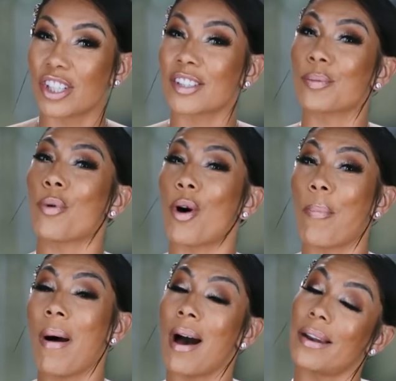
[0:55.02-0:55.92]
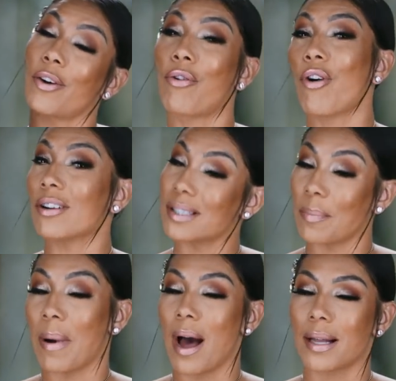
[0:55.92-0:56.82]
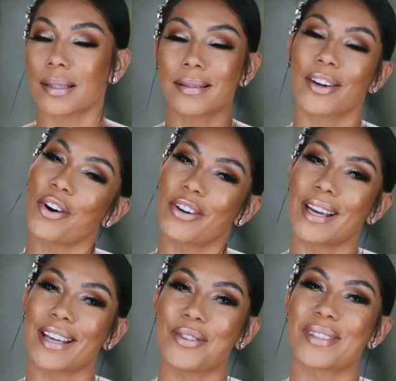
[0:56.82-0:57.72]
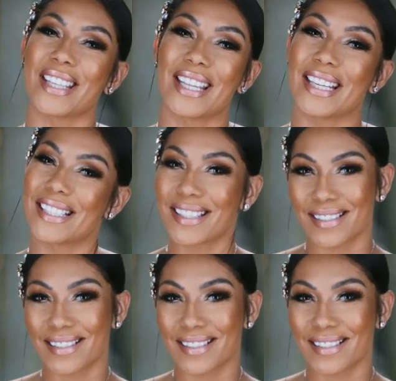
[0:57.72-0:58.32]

in a small pond across the ponds. A girl could get used to this.